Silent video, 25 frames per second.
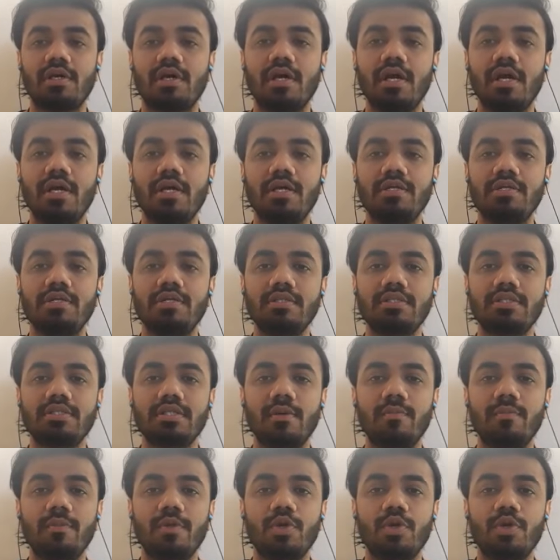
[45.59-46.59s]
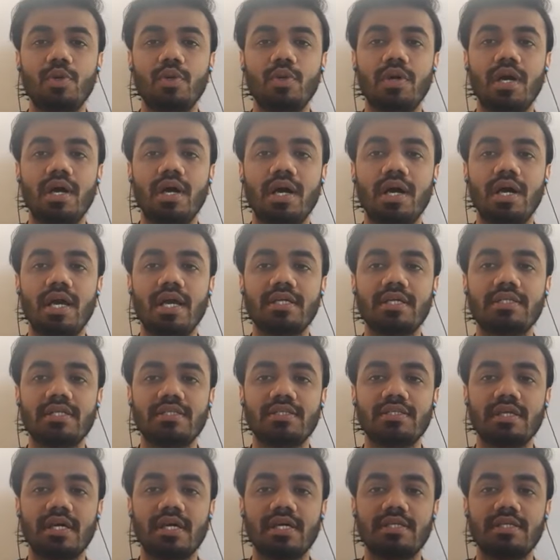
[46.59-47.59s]
and some yoga
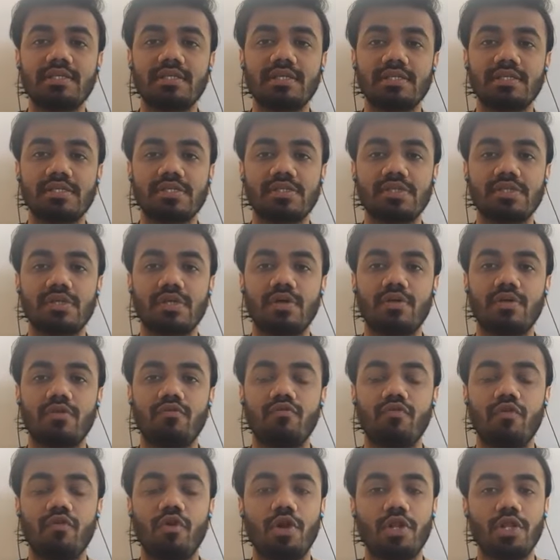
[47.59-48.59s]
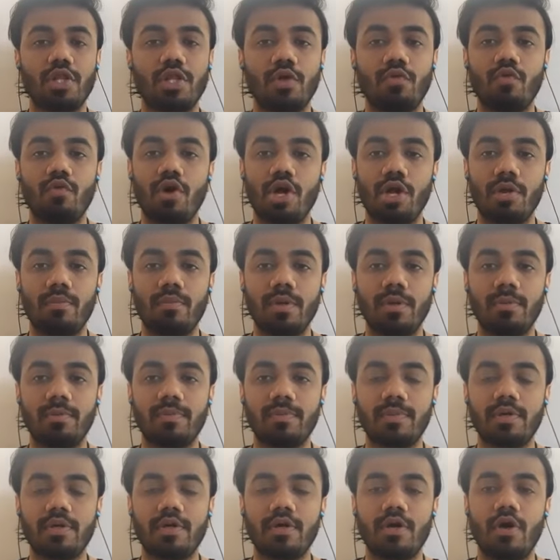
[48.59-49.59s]
exercises for the warm-up
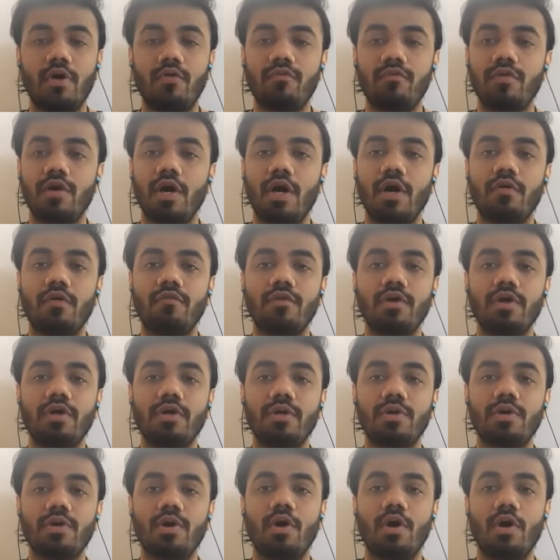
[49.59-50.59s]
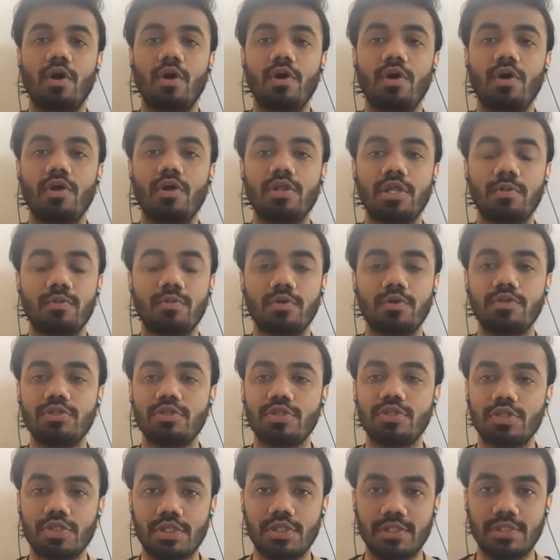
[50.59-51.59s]
of our all the
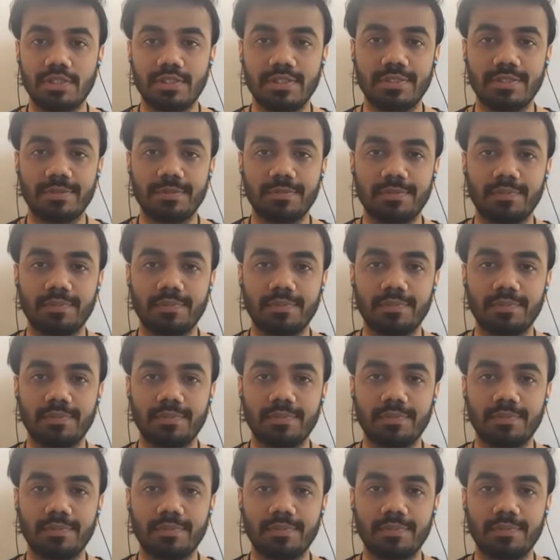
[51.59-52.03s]
bone joints.